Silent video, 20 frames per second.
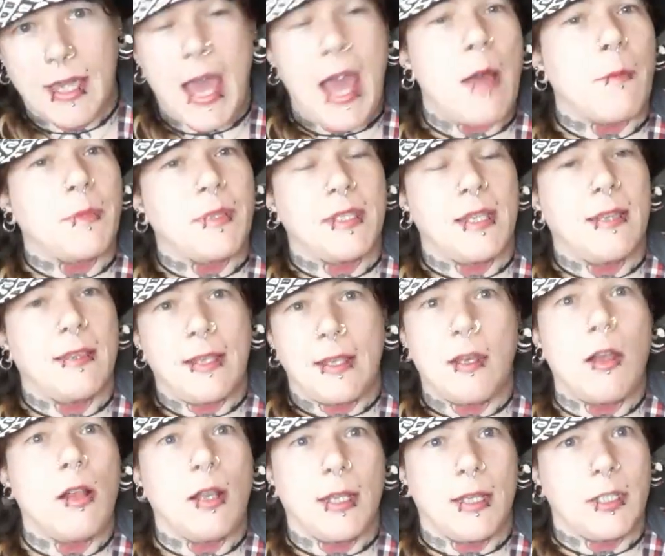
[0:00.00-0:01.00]
gaps in
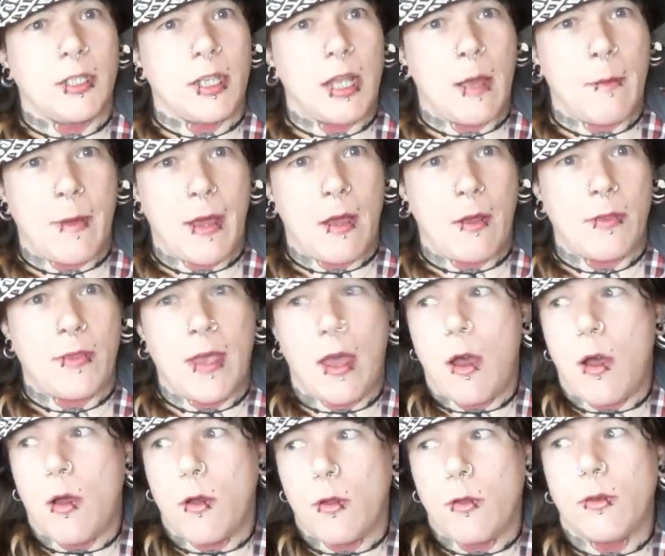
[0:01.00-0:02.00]
their knowledge about
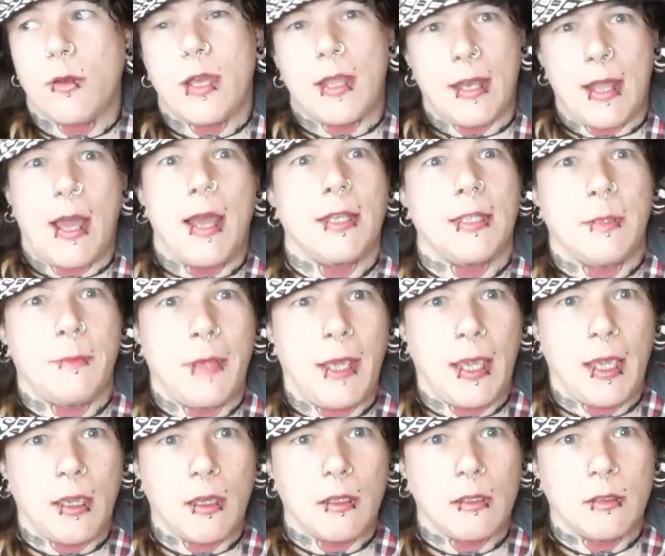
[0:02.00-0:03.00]
their own
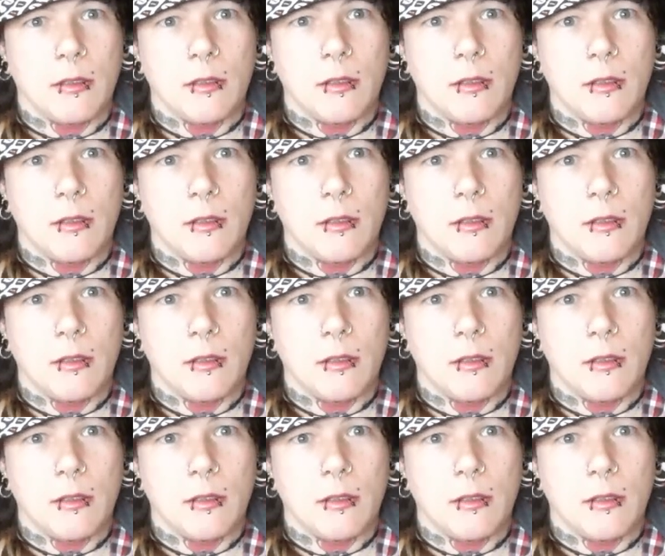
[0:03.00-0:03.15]
anatomy.